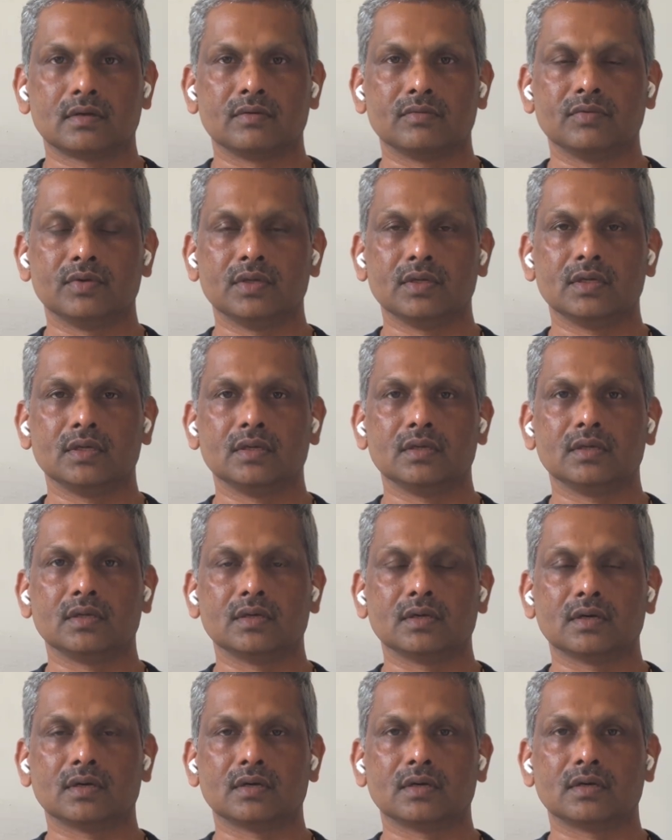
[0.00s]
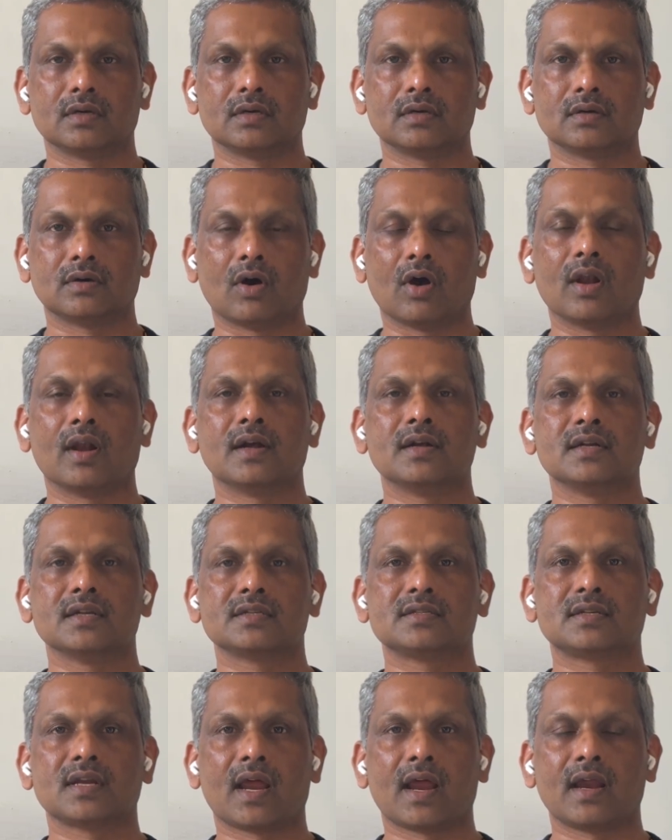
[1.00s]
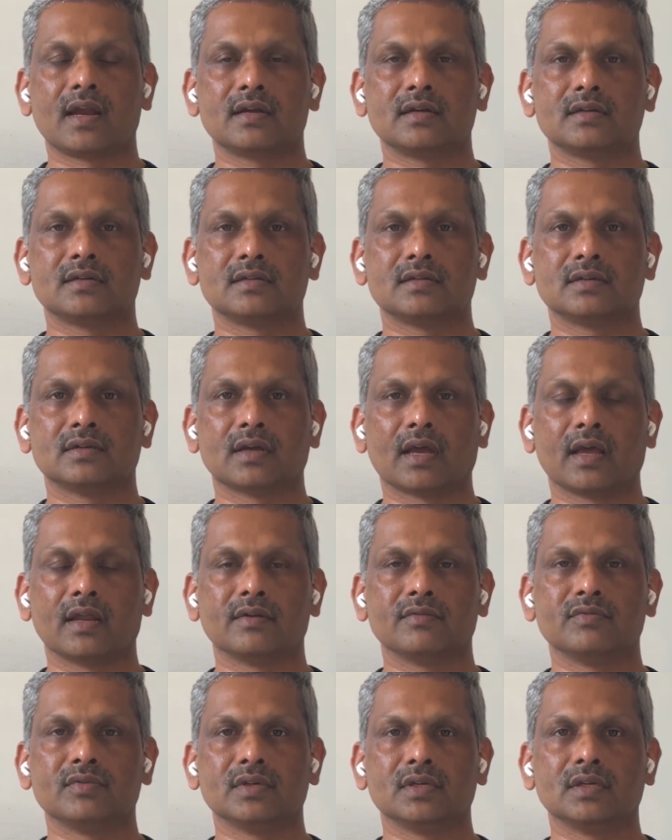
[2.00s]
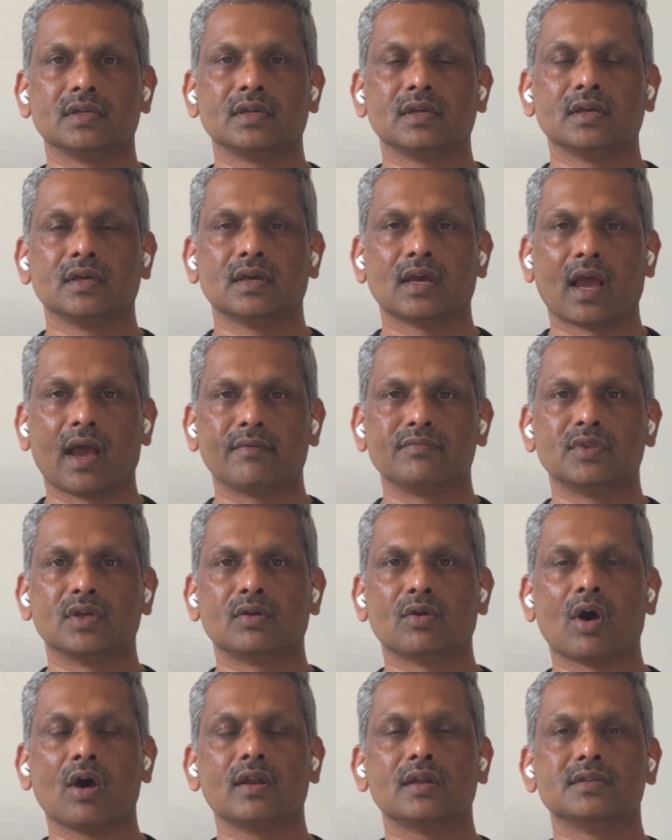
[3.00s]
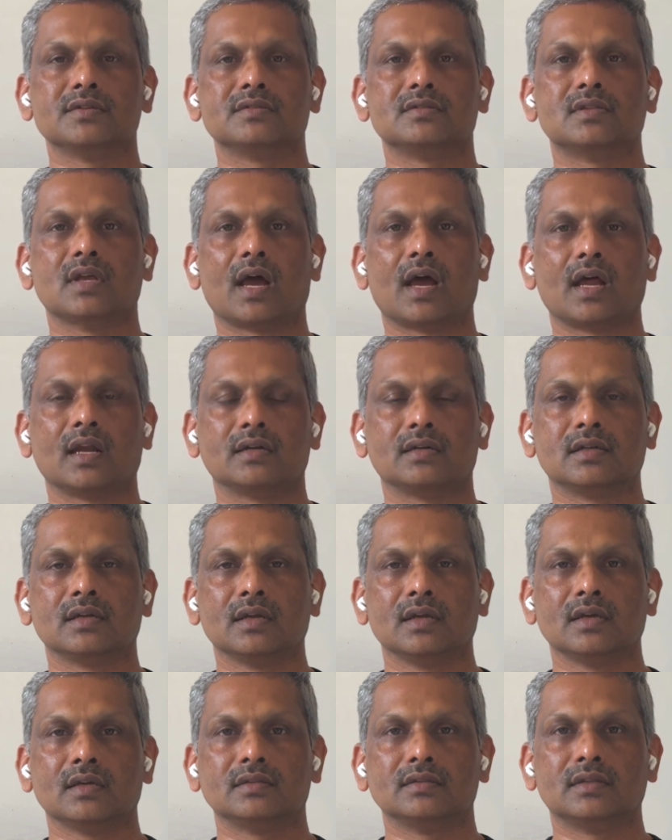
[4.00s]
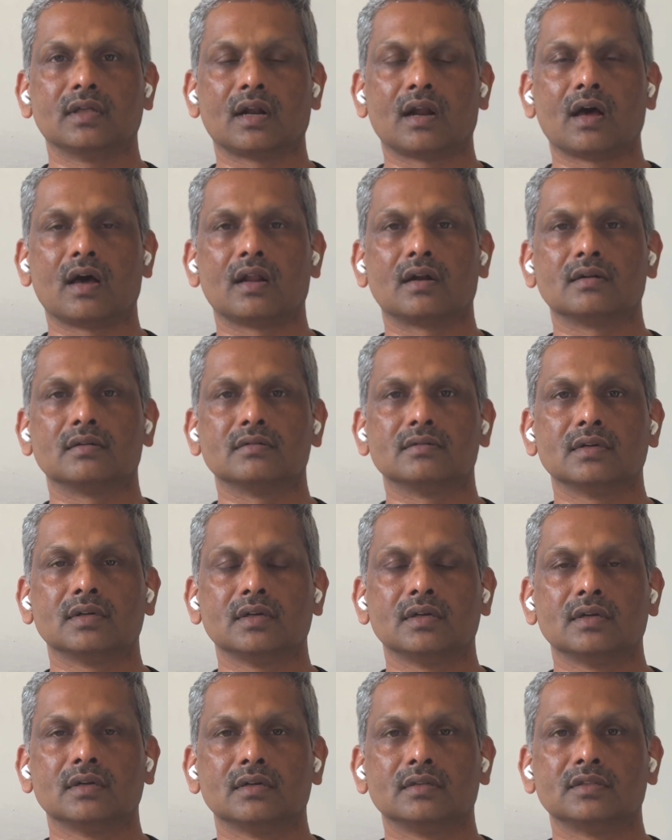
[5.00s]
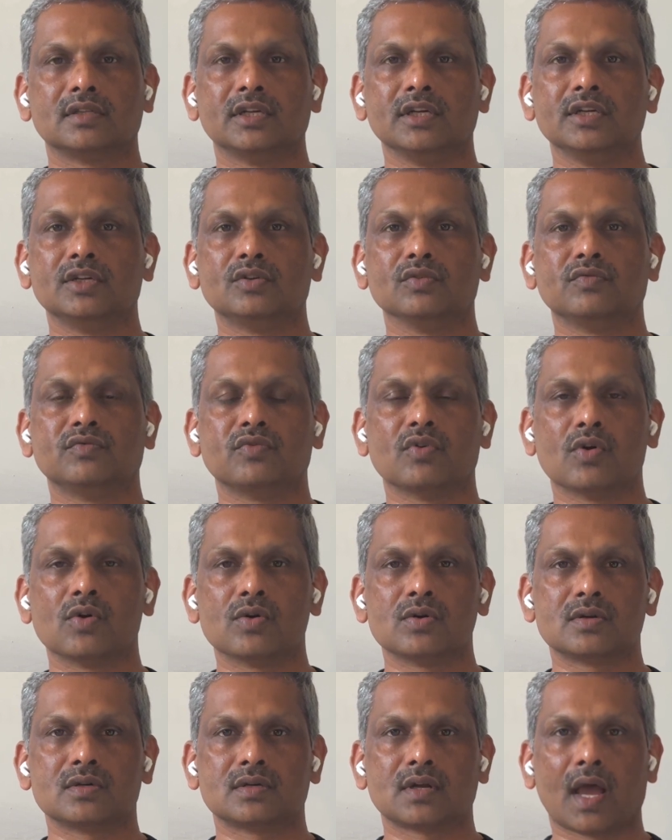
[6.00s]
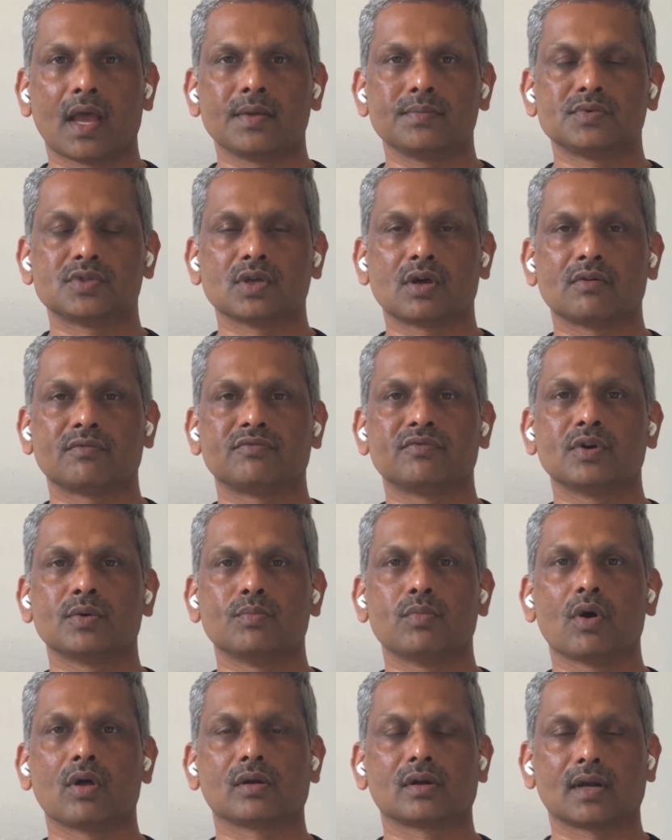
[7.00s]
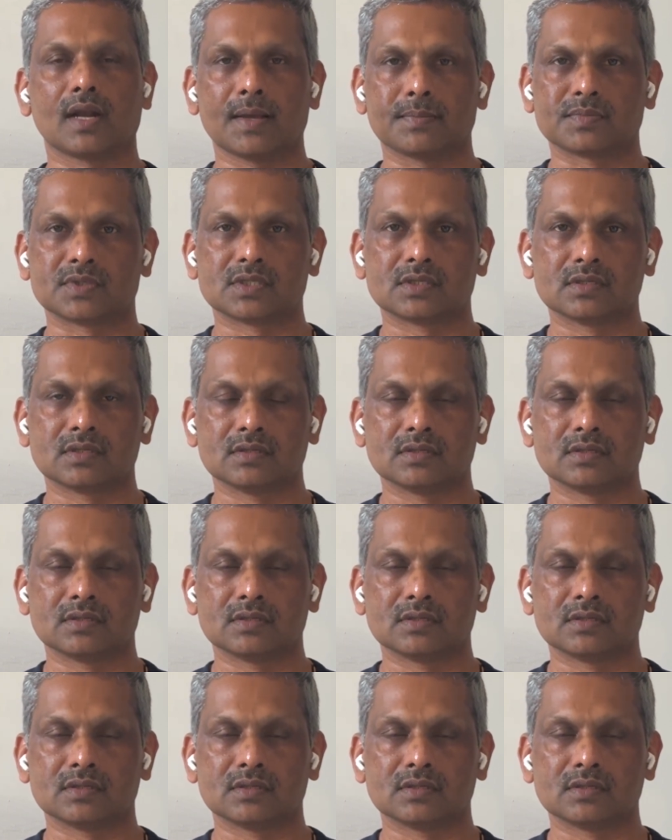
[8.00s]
We all understand and we have the knowledge that there are 3 to 4 types of football clubs.